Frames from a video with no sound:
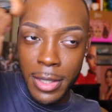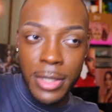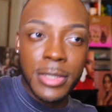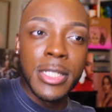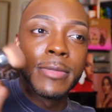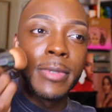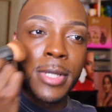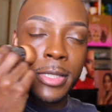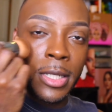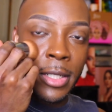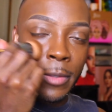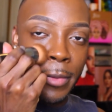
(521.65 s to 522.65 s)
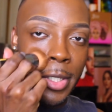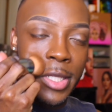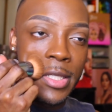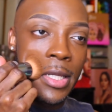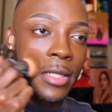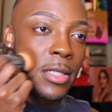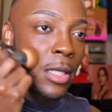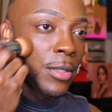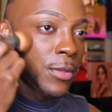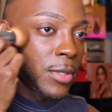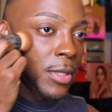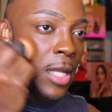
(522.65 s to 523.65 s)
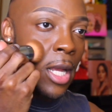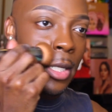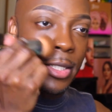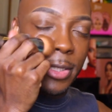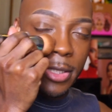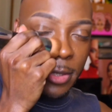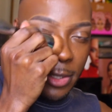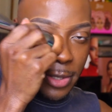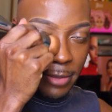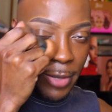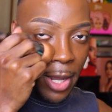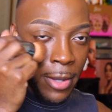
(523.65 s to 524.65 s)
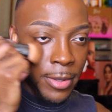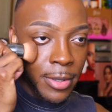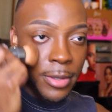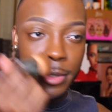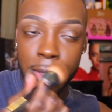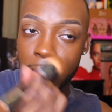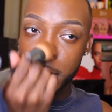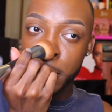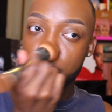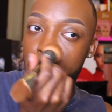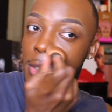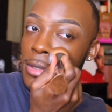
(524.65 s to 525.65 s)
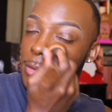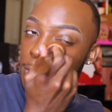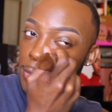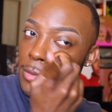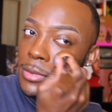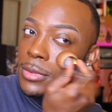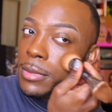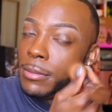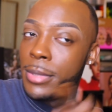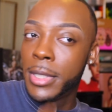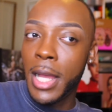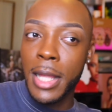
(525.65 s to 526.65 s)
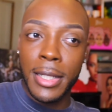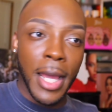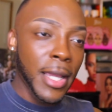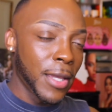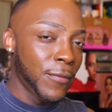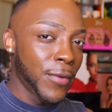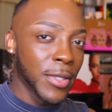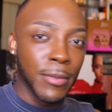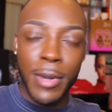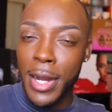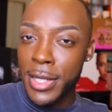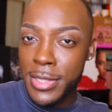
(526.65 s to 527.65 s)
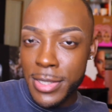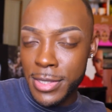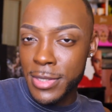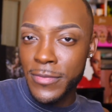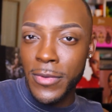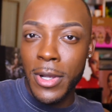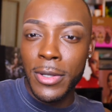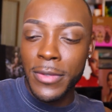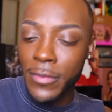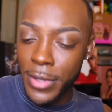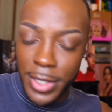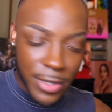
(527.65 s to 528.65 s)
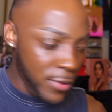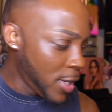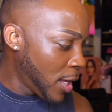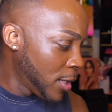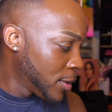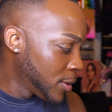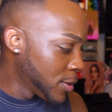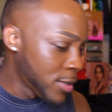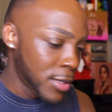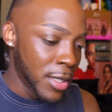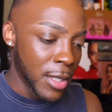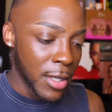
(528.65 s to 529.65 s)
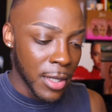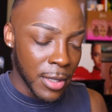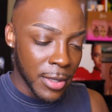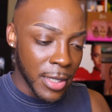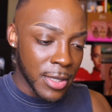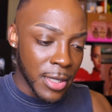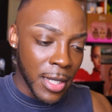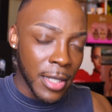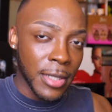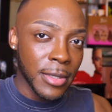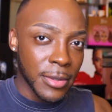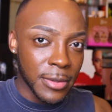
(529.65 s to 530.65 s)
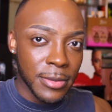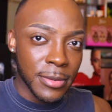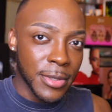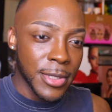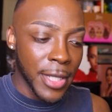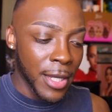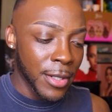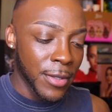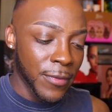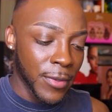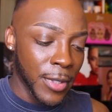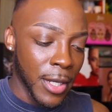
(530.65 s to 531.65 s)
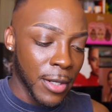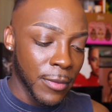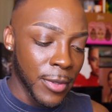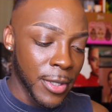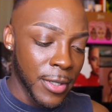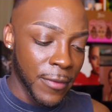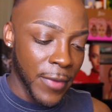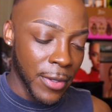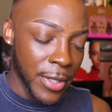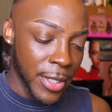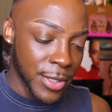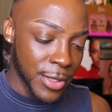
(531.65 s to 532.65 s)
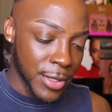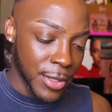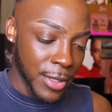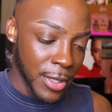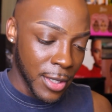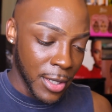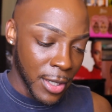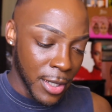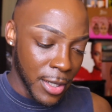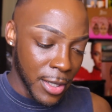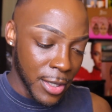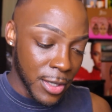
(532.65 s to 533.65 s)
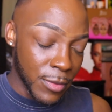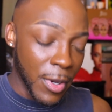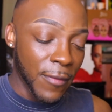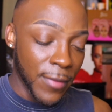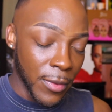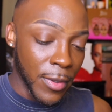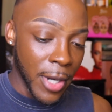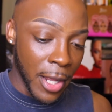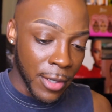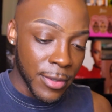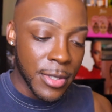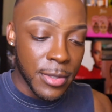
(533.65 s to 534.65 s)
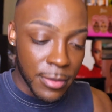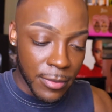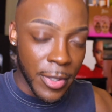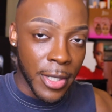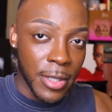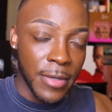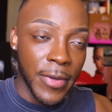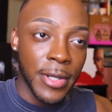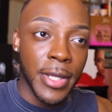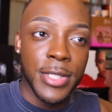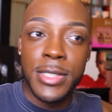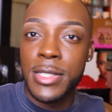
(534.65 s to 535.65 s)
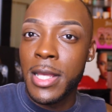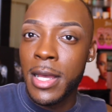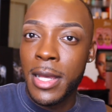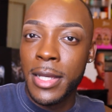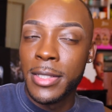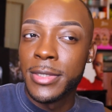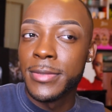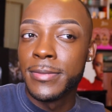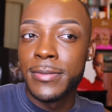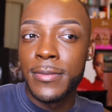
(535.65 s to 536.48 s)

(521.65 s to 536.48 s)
just because I know I use a lot of concealer and powder. But I like it for the price. It's only $42. That's, like, standard for, like, a really good foundation. It's 1 fluid ounce, regular foundation size.